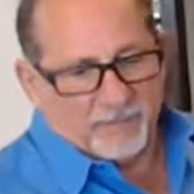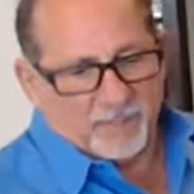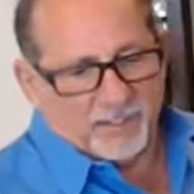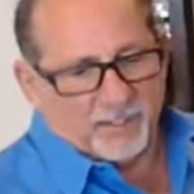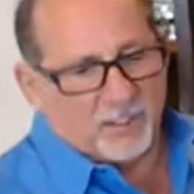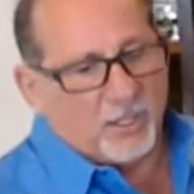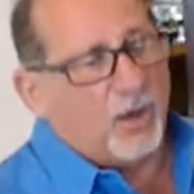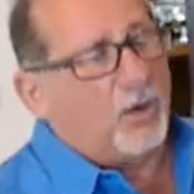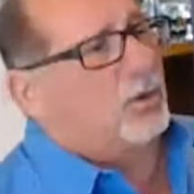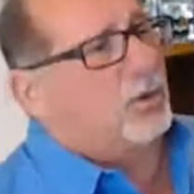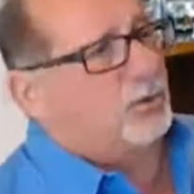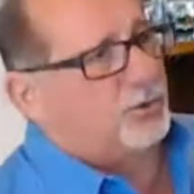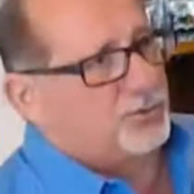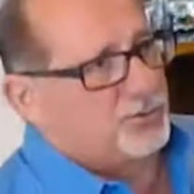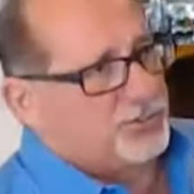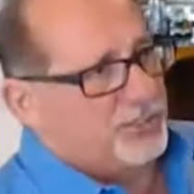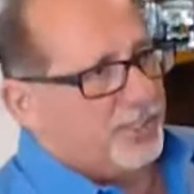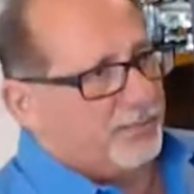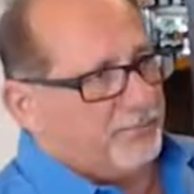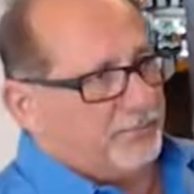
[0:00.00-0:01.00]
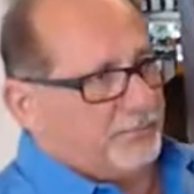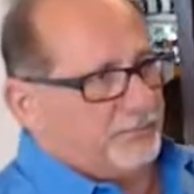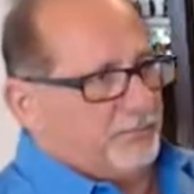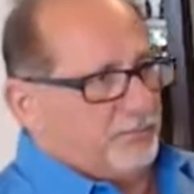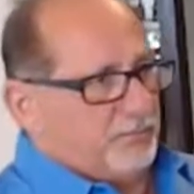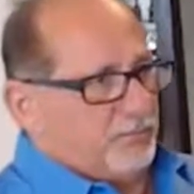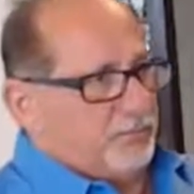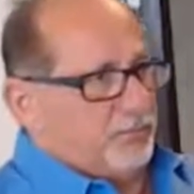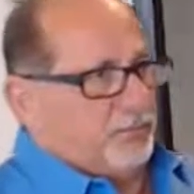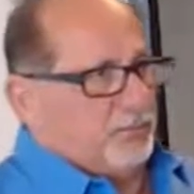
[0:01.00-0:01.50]
Co-ownership,
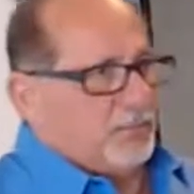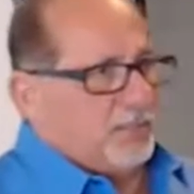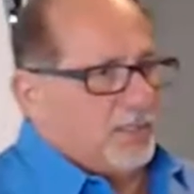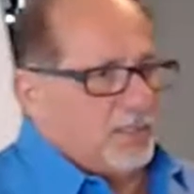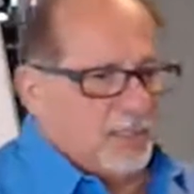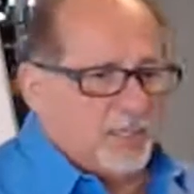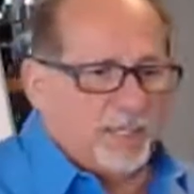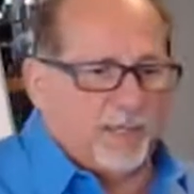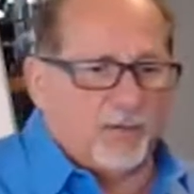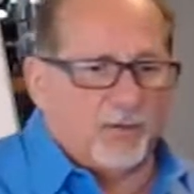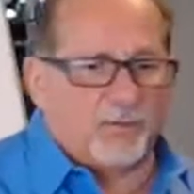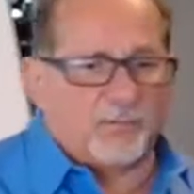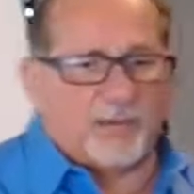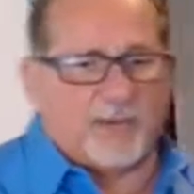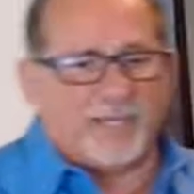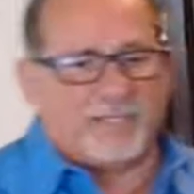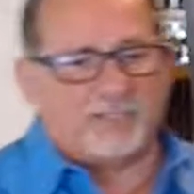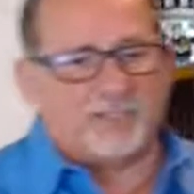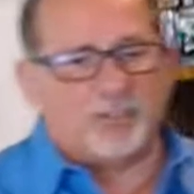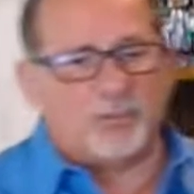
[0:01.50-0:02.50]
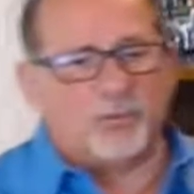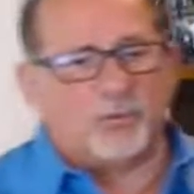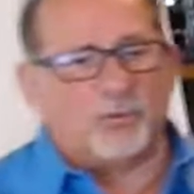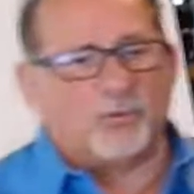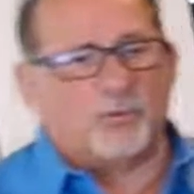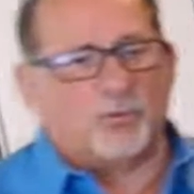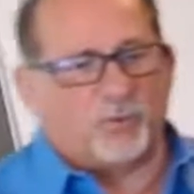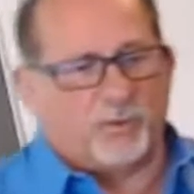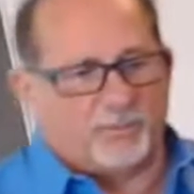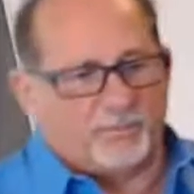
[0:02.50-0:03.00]
held by two or
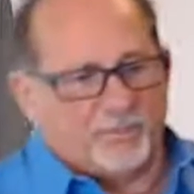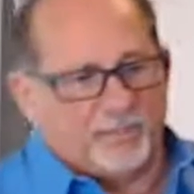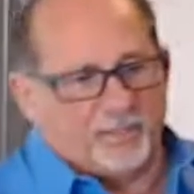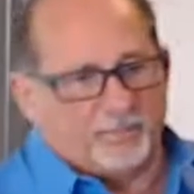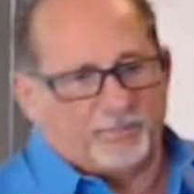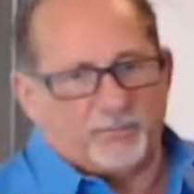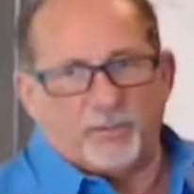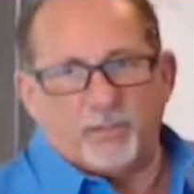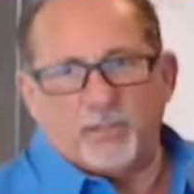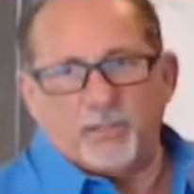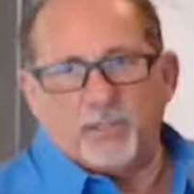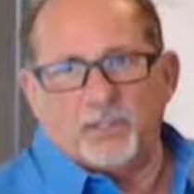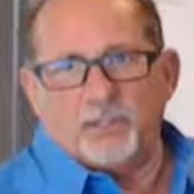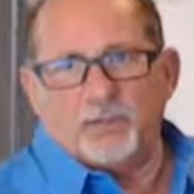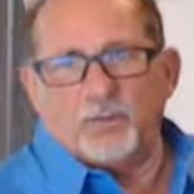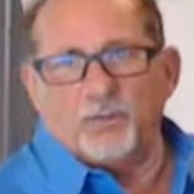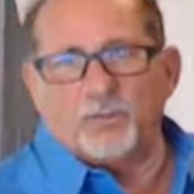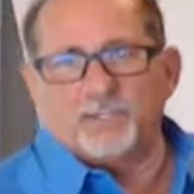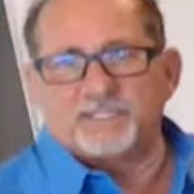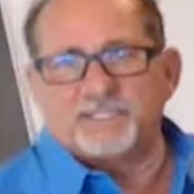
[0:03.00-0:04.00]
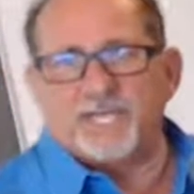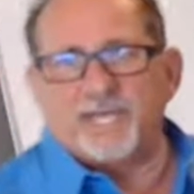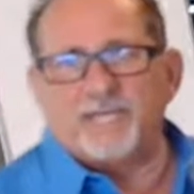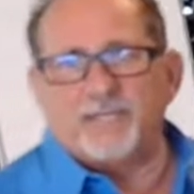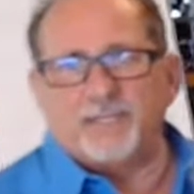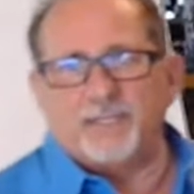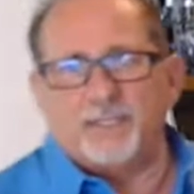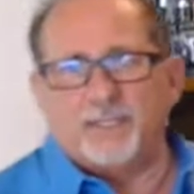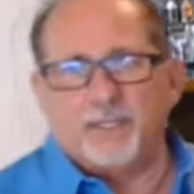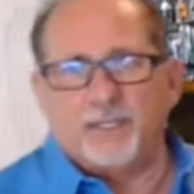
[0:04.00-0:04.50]
more people. What's that?